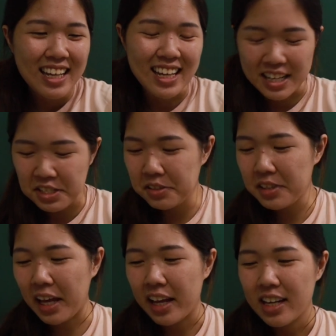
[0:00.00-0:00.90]
Yeah, so
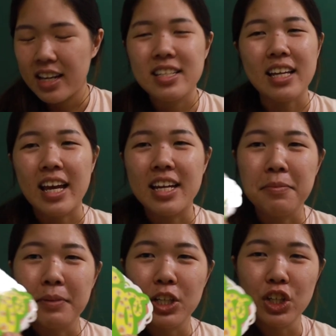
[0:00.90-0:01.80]
there's
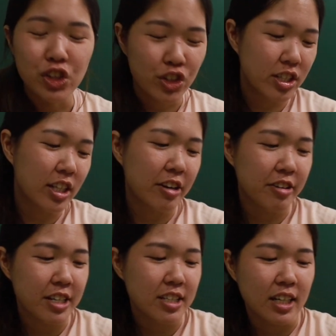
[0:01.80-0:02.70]
animals, there
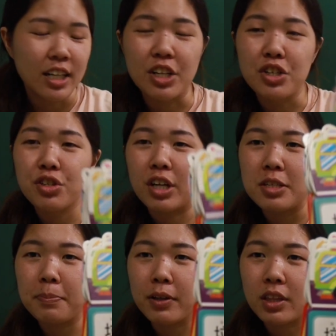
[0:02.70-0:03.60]
is
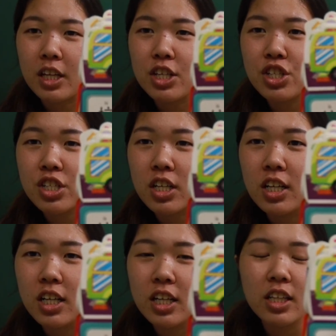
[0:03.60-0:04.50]

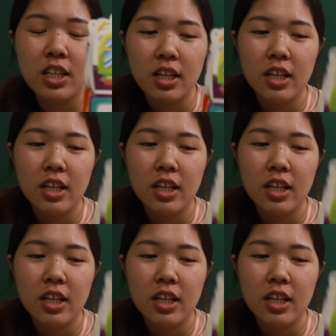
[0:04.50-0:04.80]
transportation,